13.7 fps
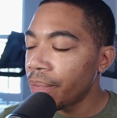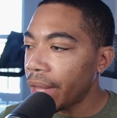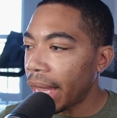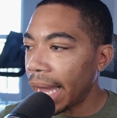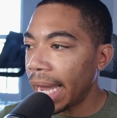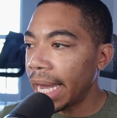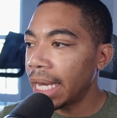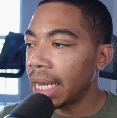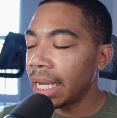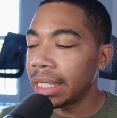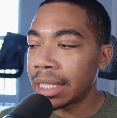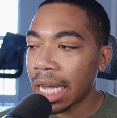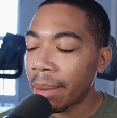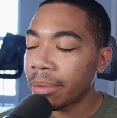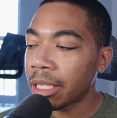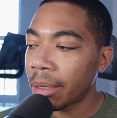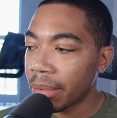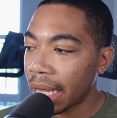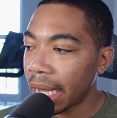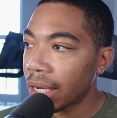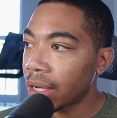and adapt some
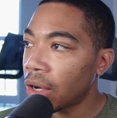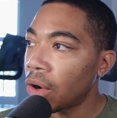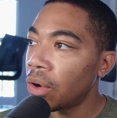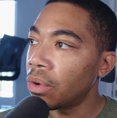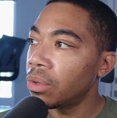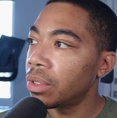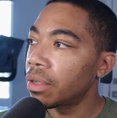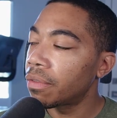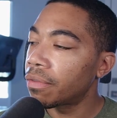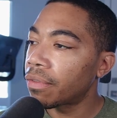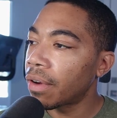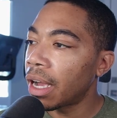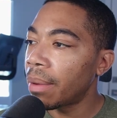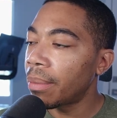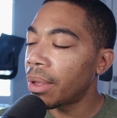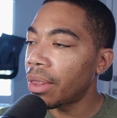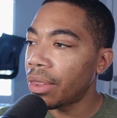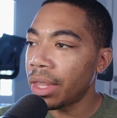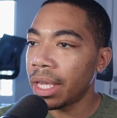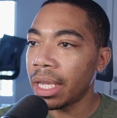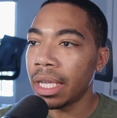of that code from
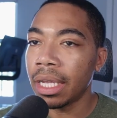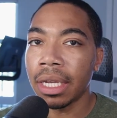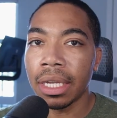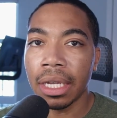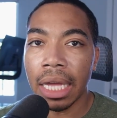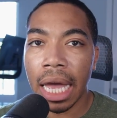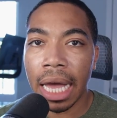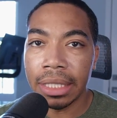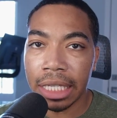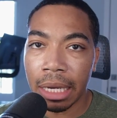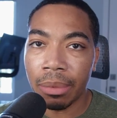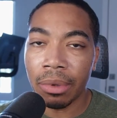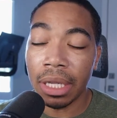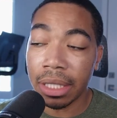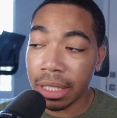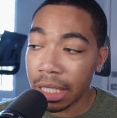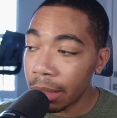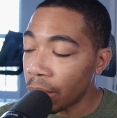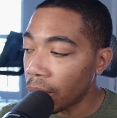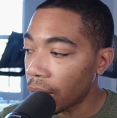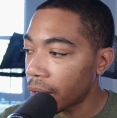the example in
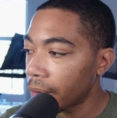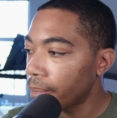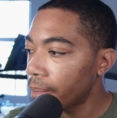Seaborn.